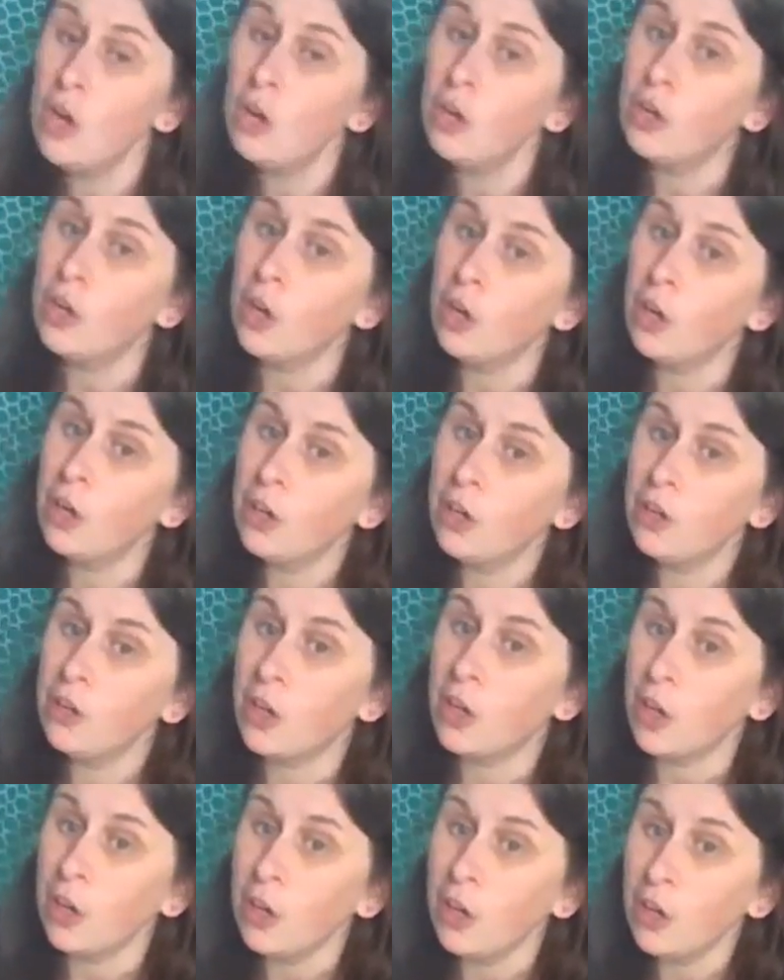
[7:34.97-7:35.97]
Grr,
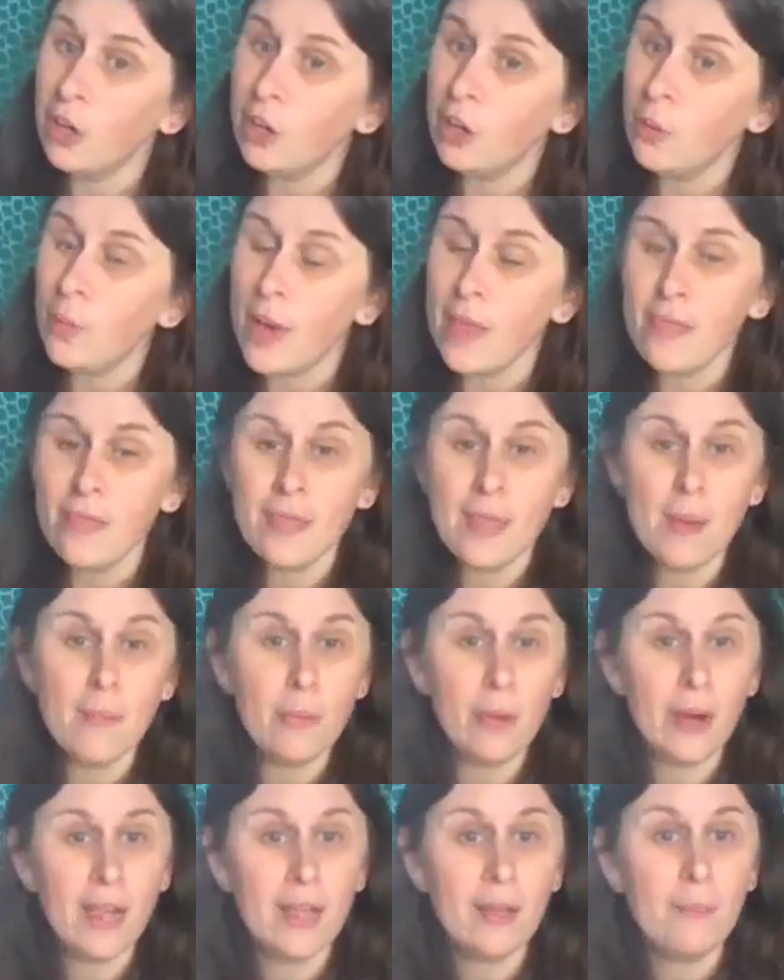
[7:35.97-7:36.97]
grr, went the
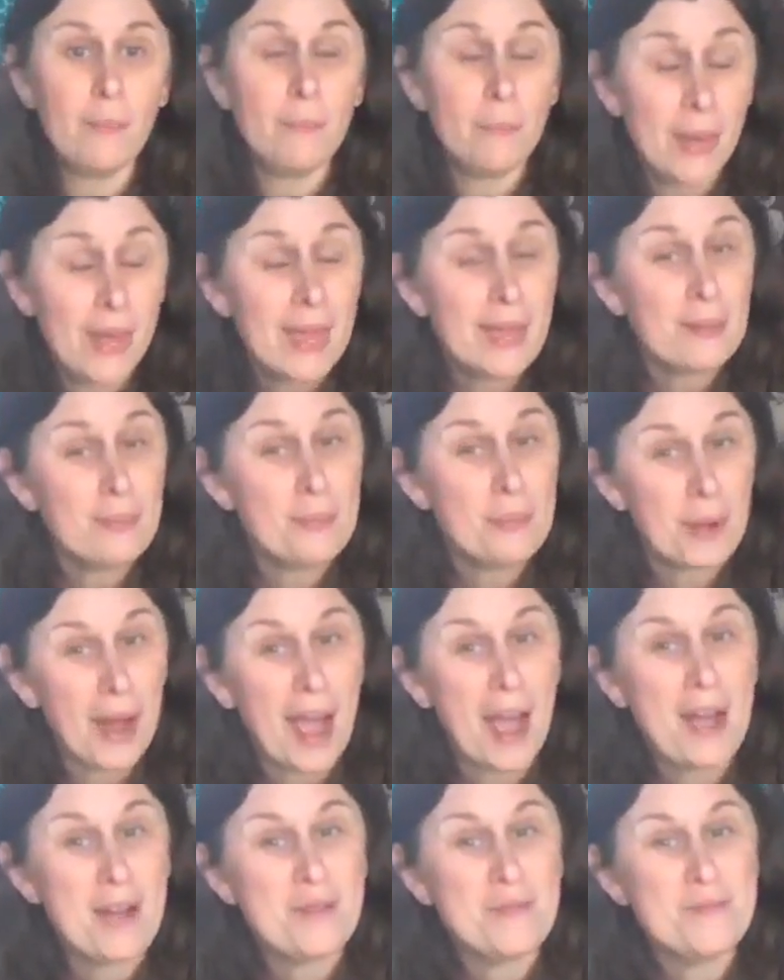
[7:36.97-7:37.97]
big, big
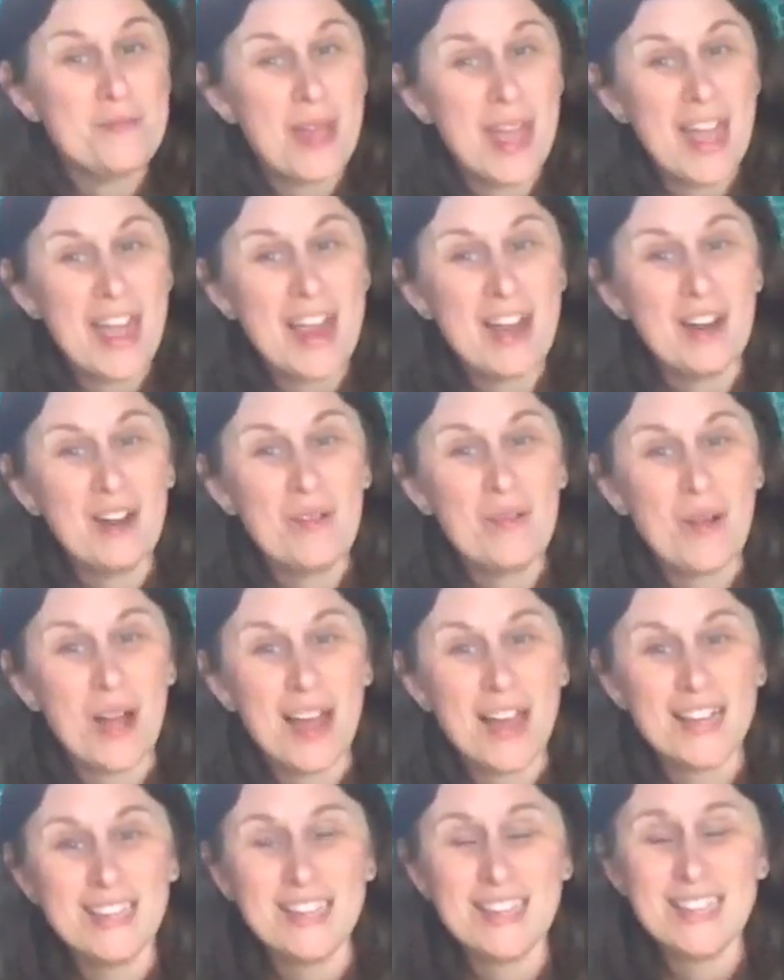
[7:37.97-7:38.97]
brown bear
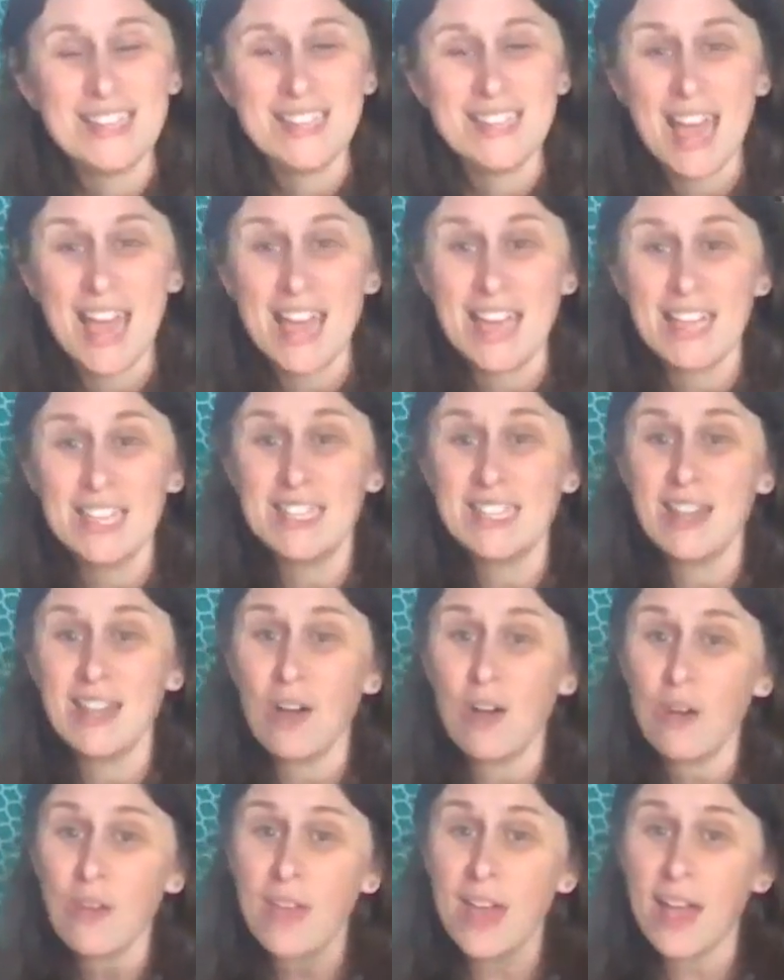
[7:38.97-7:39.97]
one day.
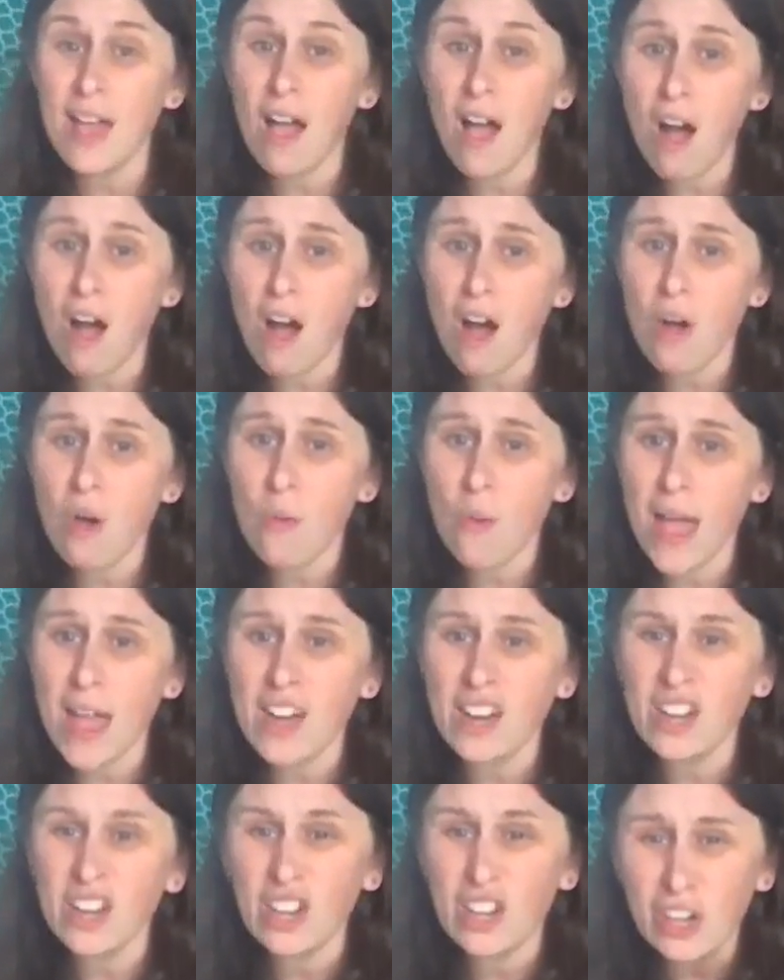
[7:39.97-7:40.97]
So they all
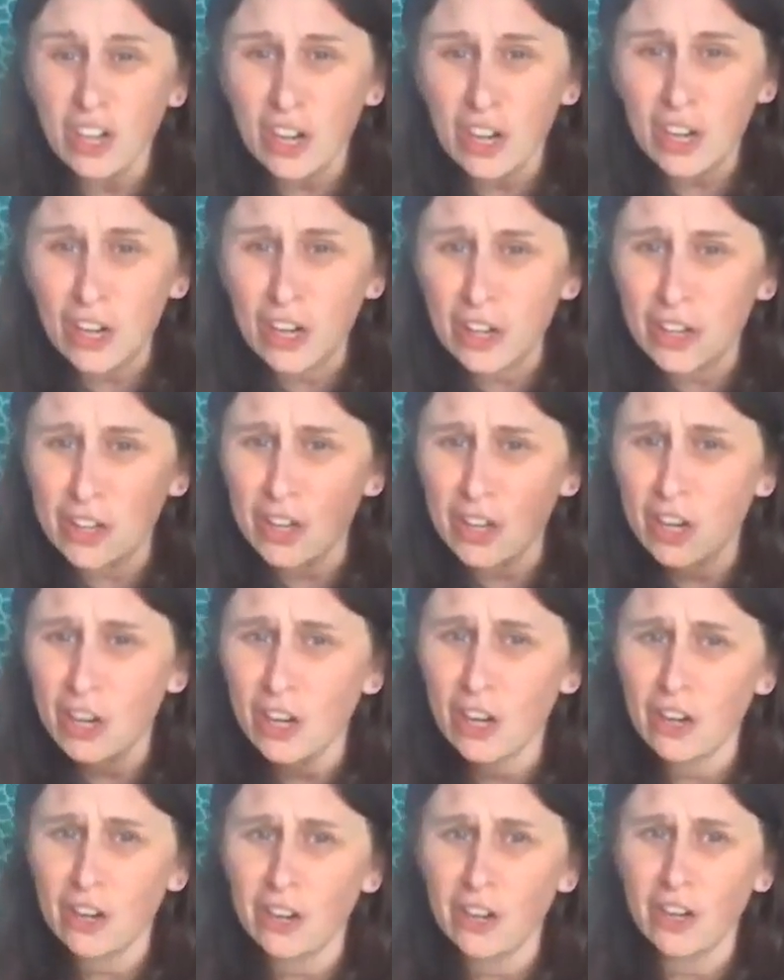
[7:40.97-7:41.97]
went grr,
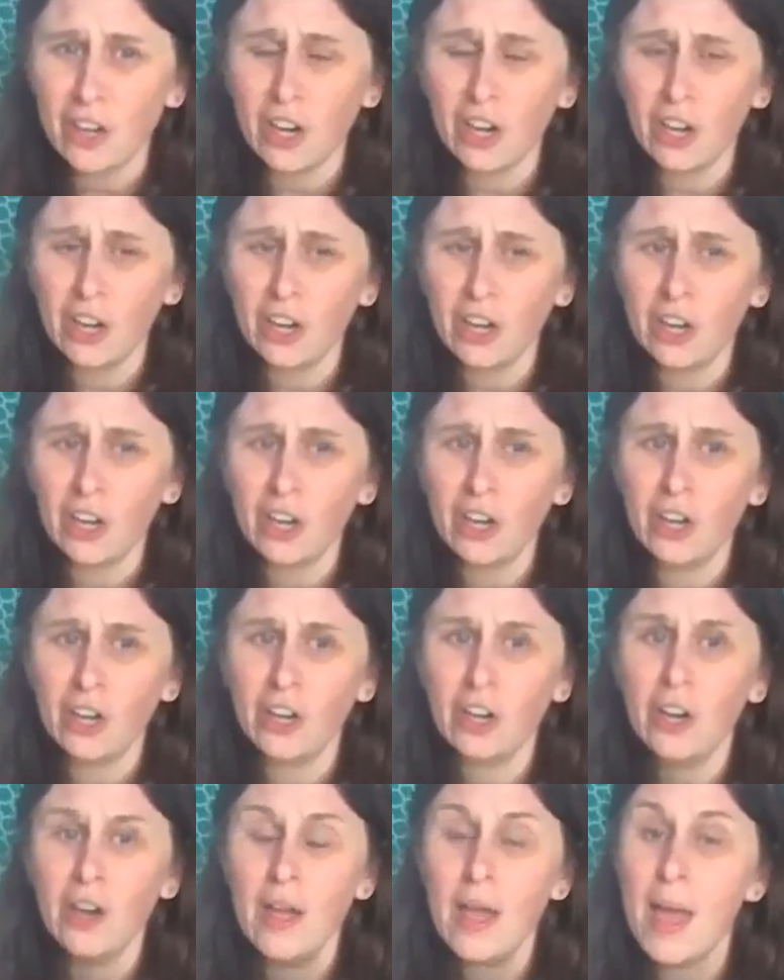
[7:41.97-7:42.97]
grr,
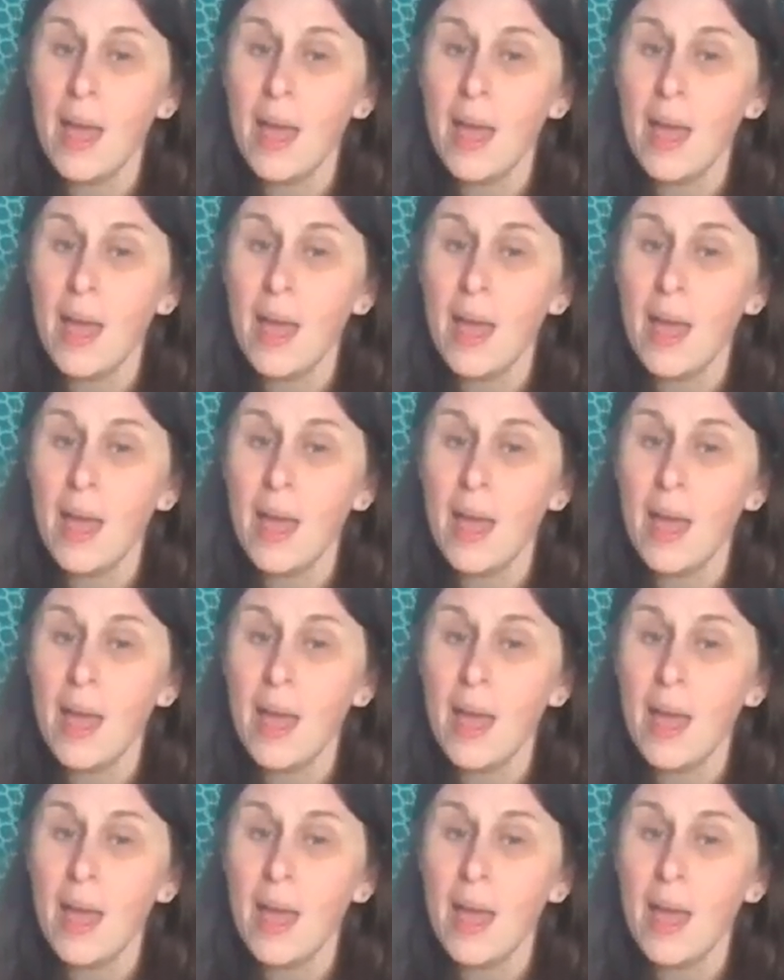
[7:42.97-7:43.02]
grr.